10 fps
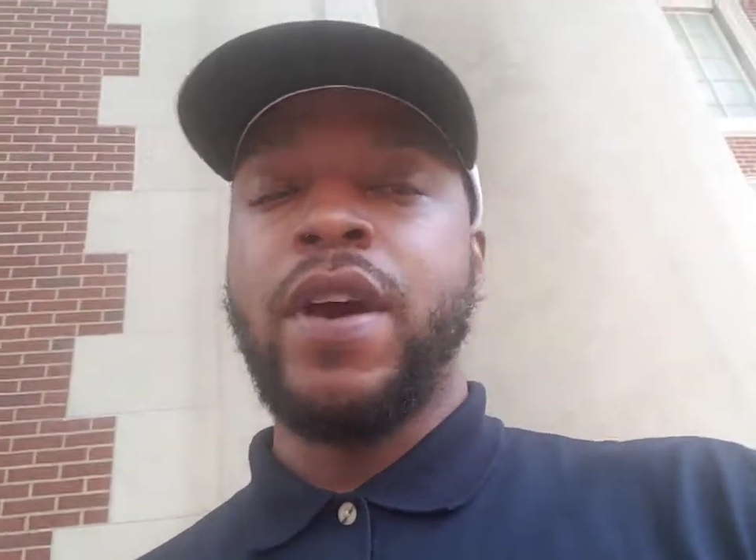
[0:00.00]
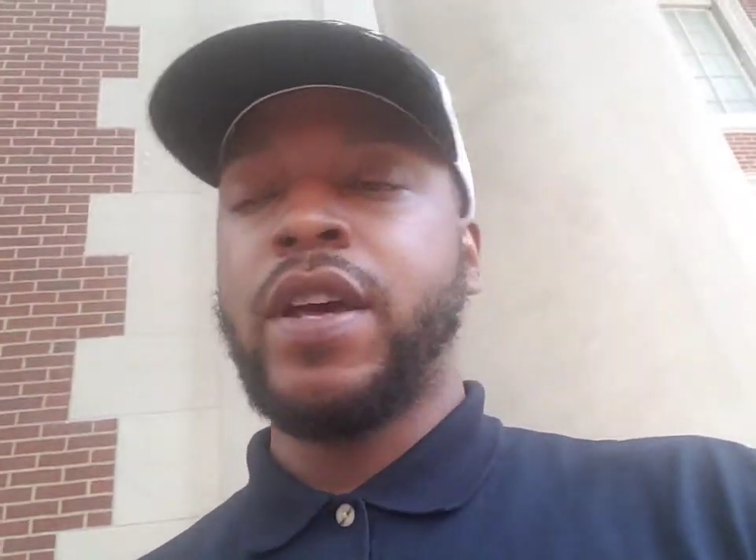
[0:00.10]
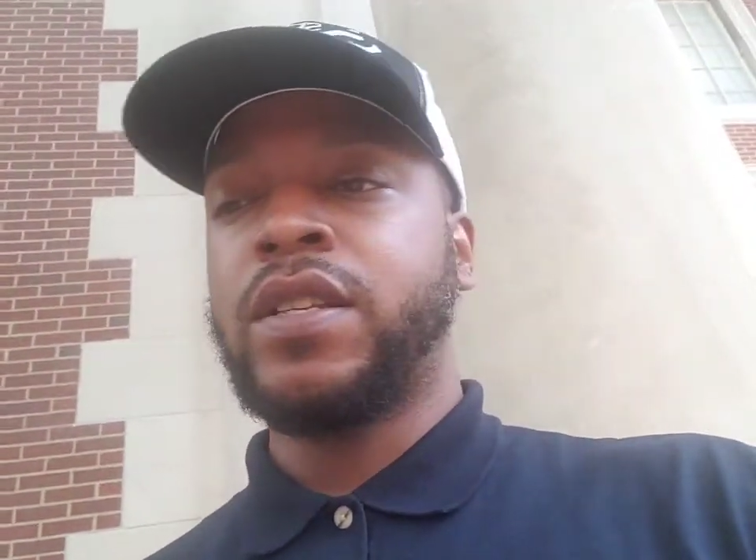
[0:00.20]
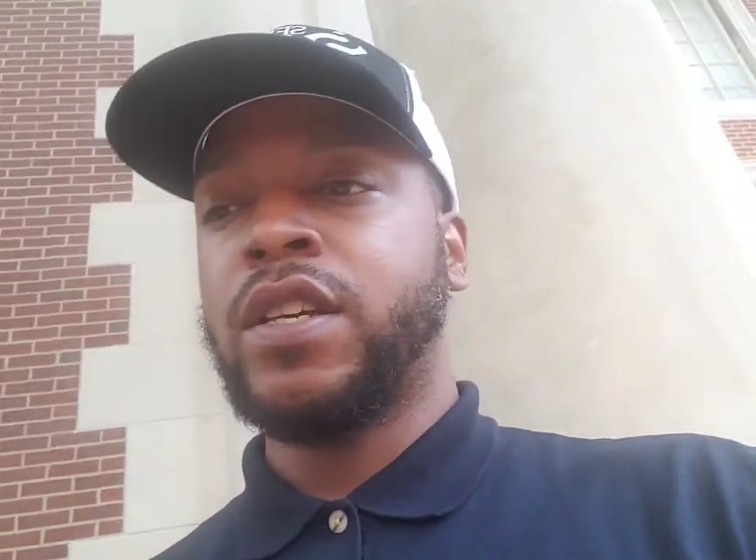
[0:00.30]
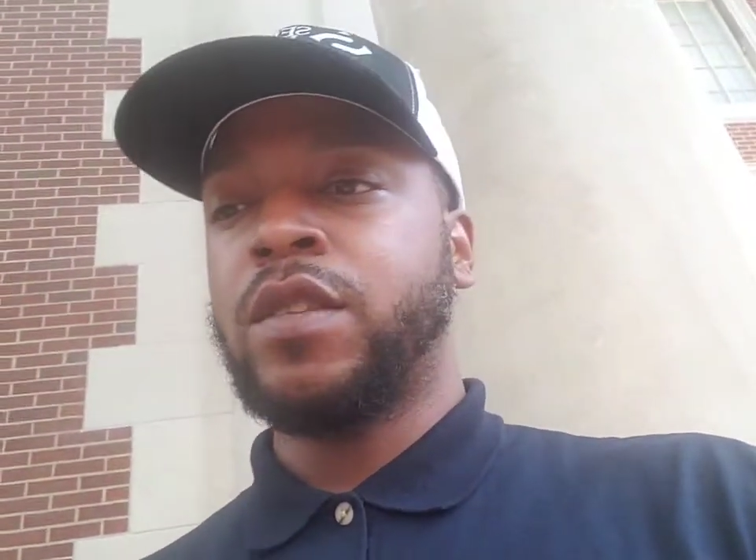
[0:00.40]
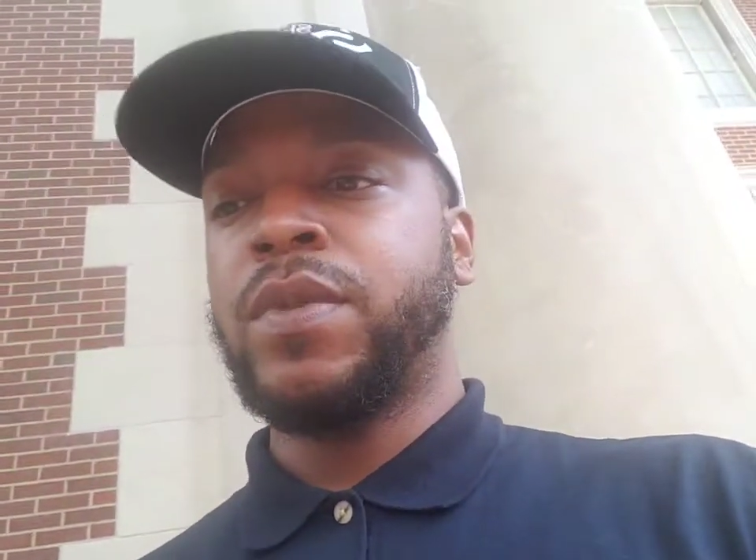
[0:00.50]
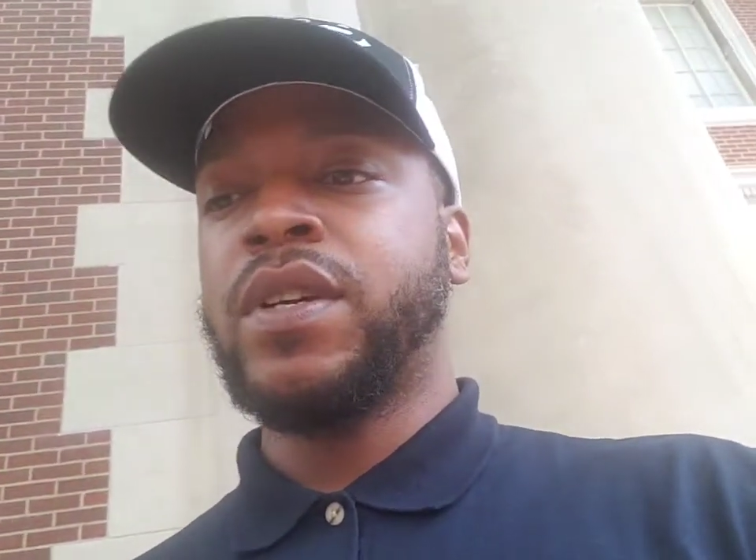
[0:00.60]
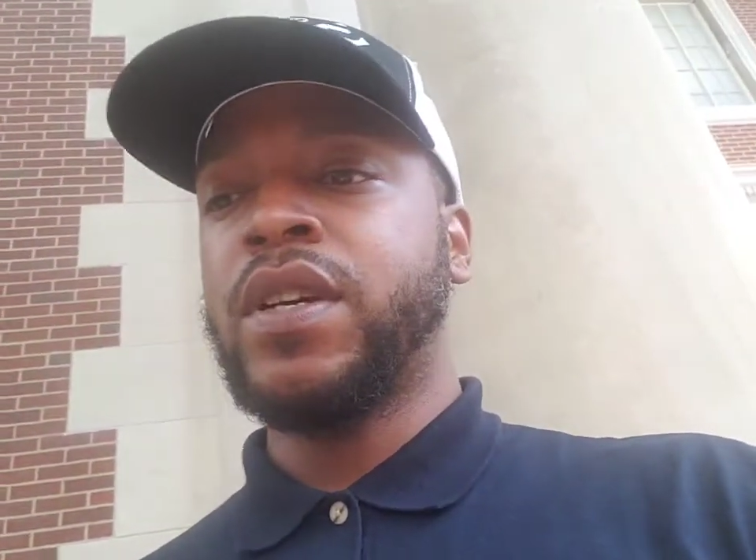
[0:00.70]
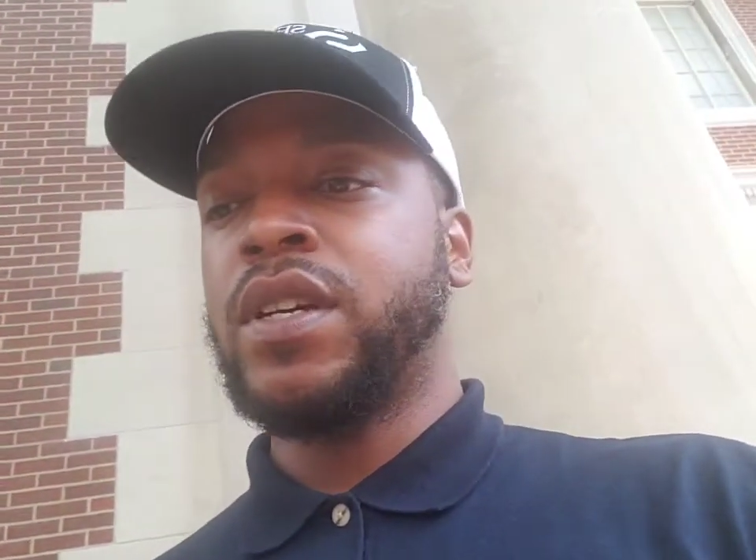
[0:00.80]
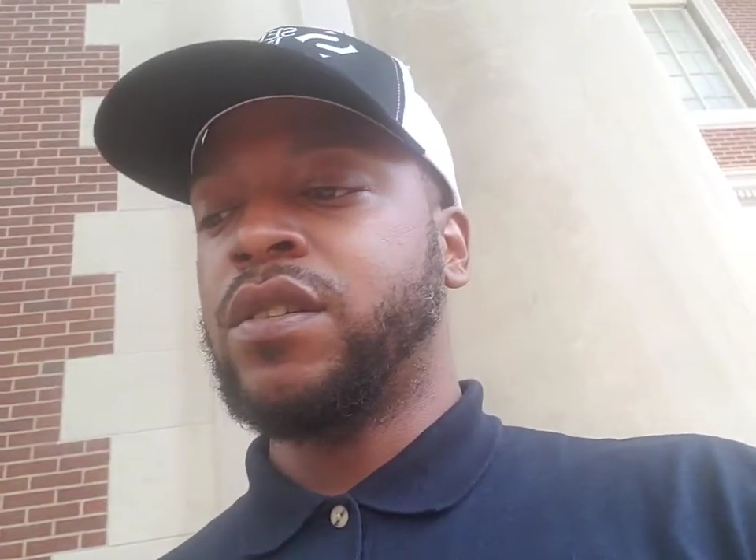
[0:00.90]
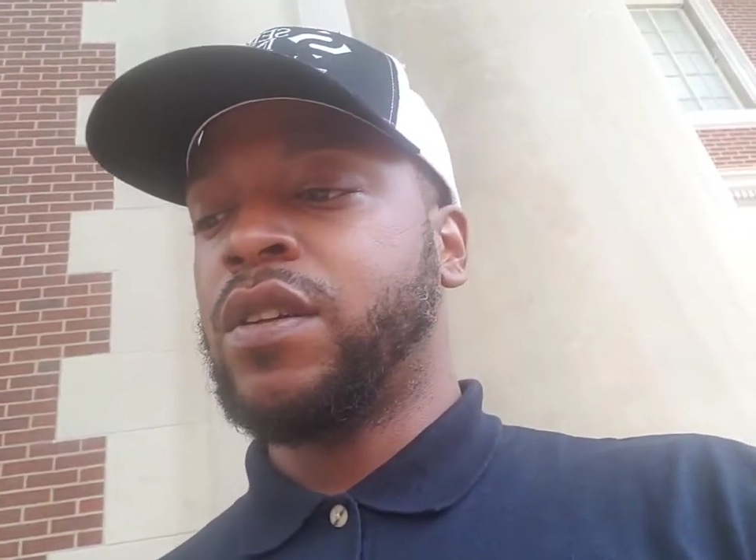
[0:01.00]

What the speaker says: access because,